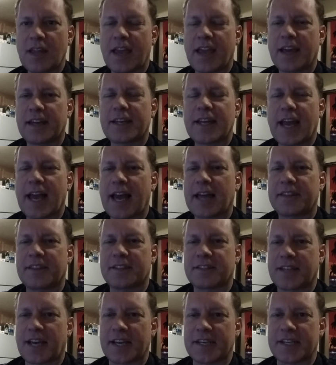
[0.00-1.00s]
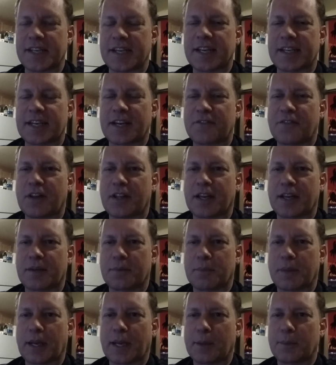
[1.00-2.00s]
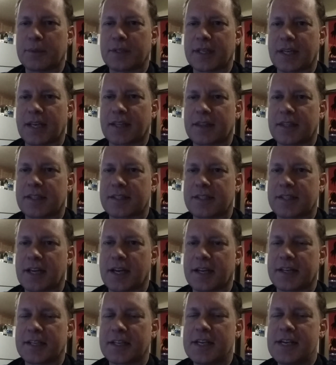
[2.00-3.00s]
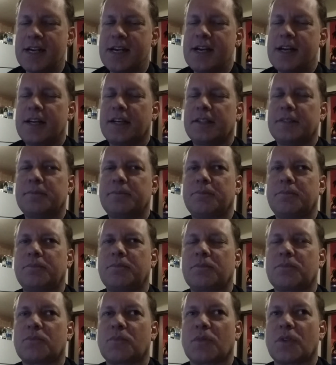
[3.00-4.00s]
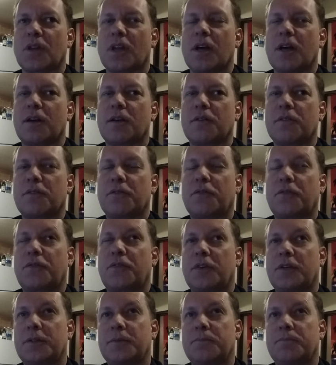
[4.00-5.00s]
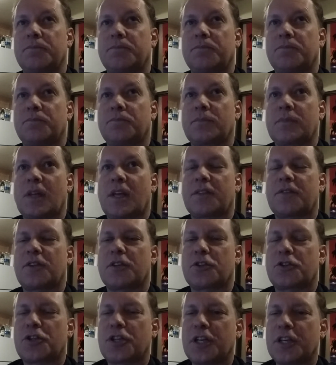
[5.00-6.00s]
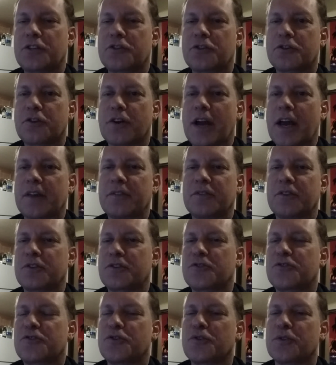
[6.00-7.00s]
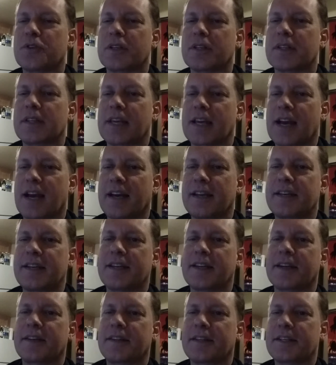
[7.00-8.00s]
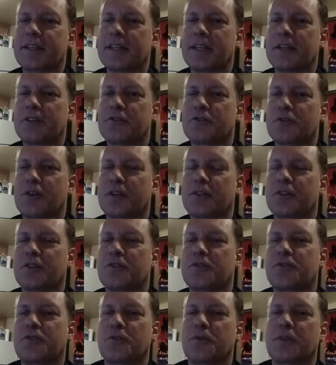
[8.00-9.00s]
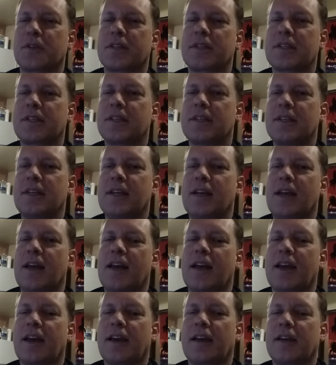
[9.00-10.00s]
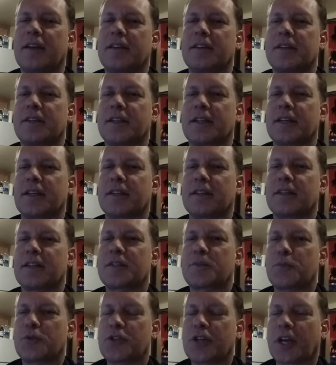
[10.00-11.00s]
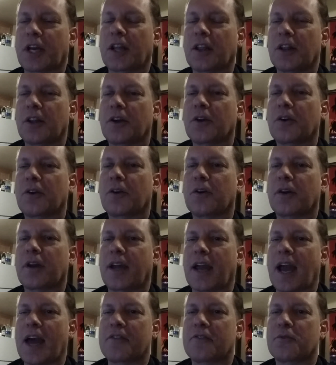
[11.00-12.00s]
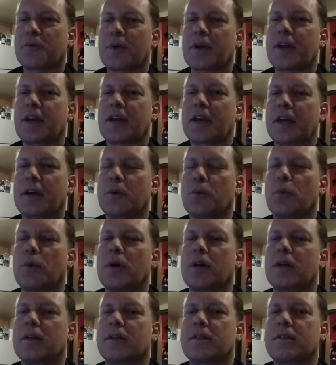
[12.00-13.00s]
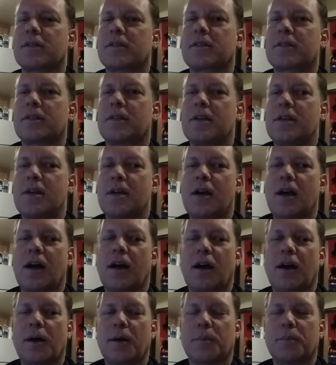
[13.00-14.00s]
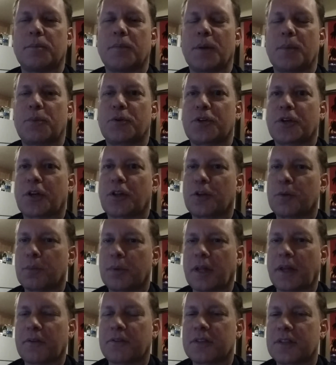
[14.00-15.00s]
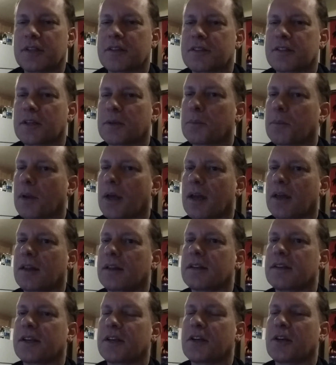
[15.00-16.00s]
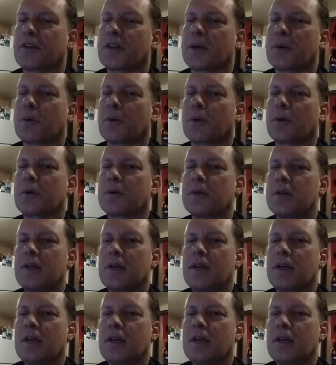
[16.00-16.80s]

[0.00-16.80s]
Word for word: and I had this idea, and I finally been able to get this done, of the teacher and the student, the idea of the teacher and the student. And in this particular gathering, it was a particular belief system, and there were